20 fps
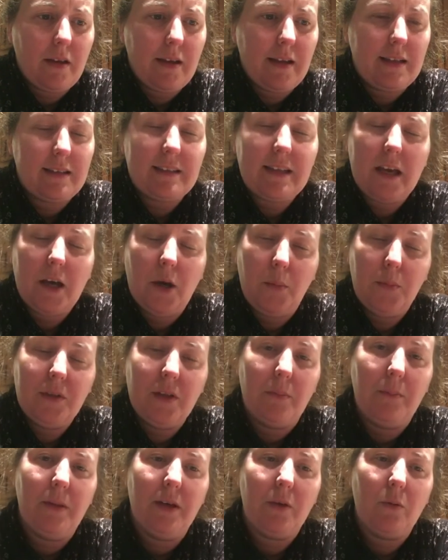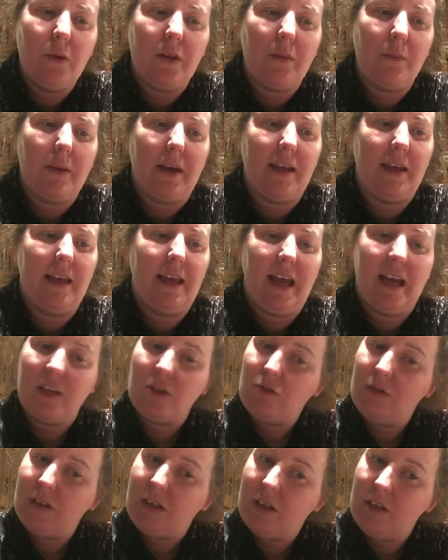It's helped a bit with my
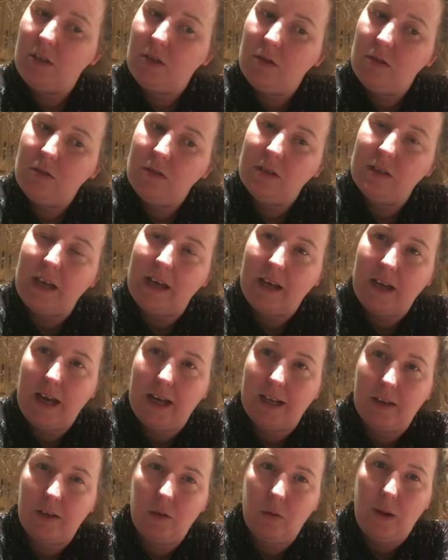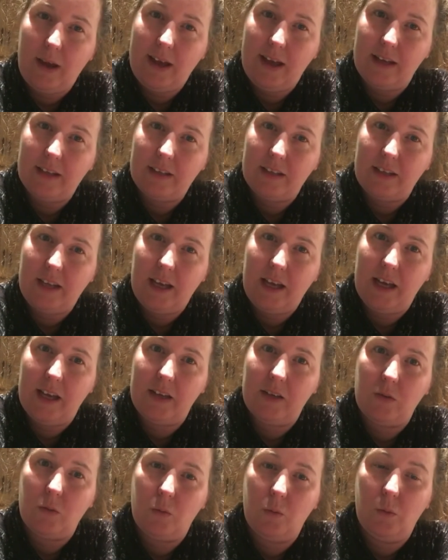gastric issues that kind of go hand in
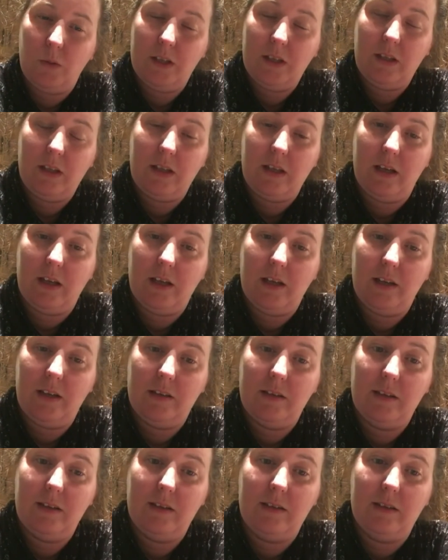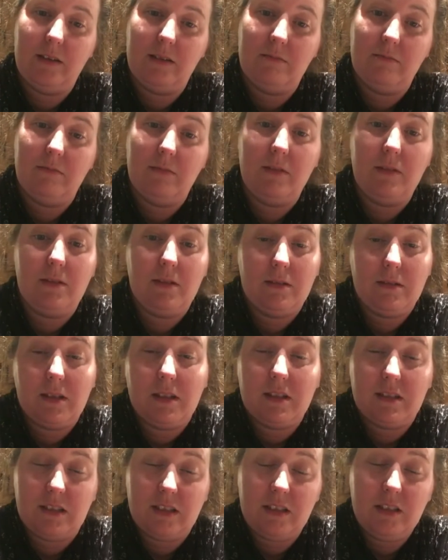hand with the
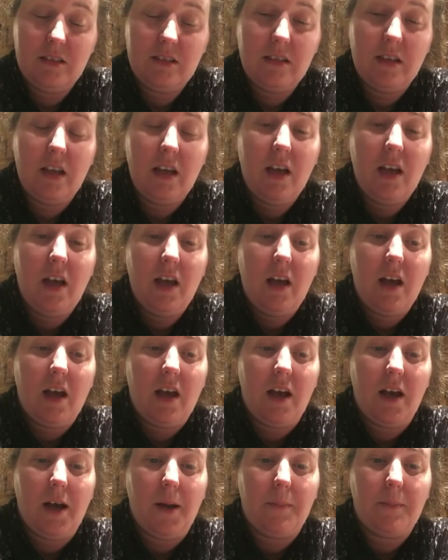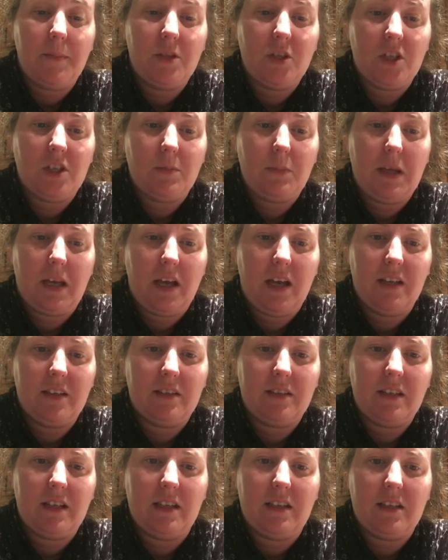disease, just
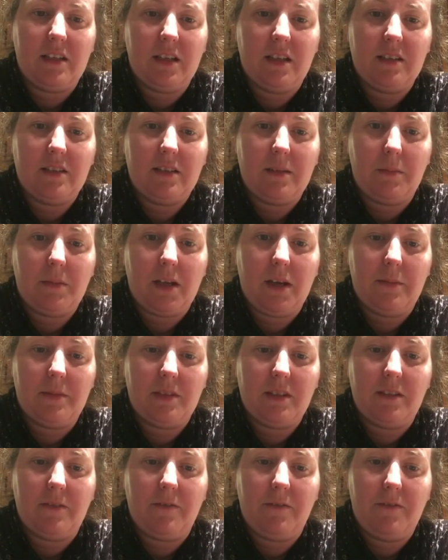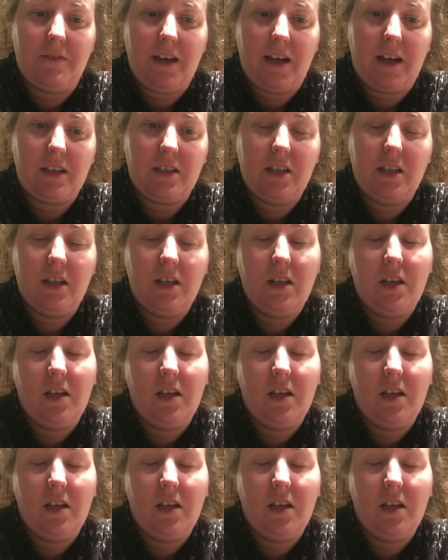because it does sometimes infect